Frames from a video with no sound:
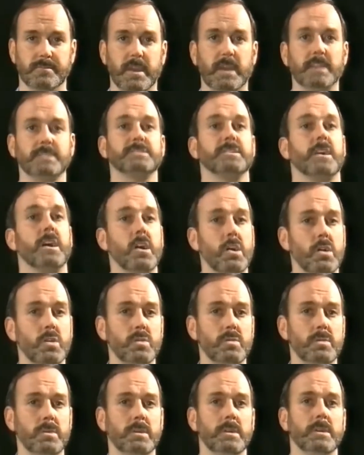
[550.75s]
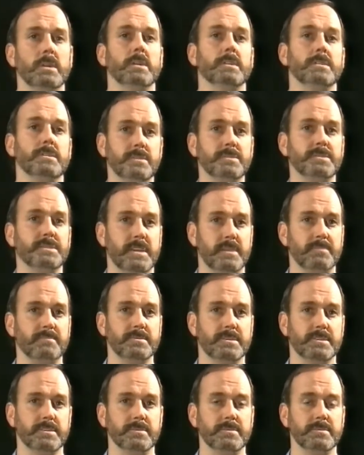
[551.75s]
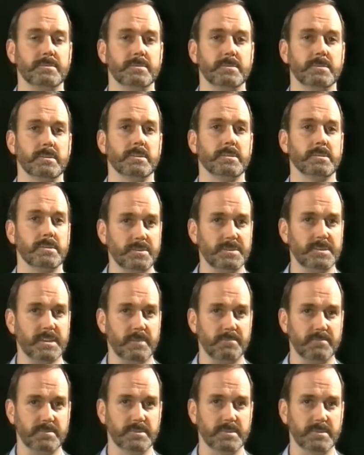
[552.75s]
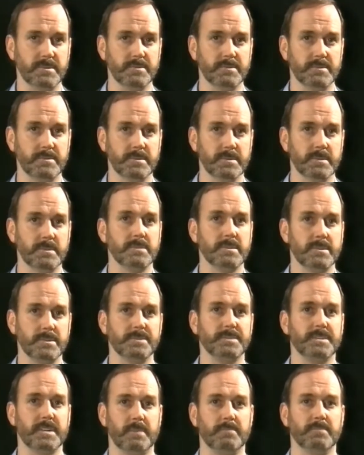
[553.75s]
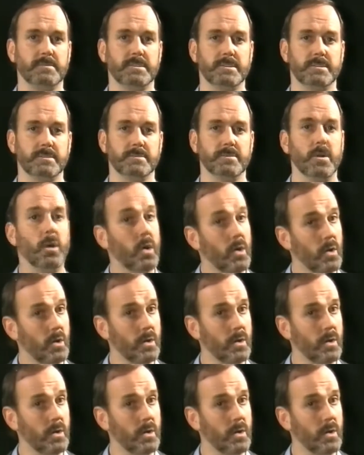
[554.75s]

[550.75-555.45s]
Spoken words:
That's 0272 272 272.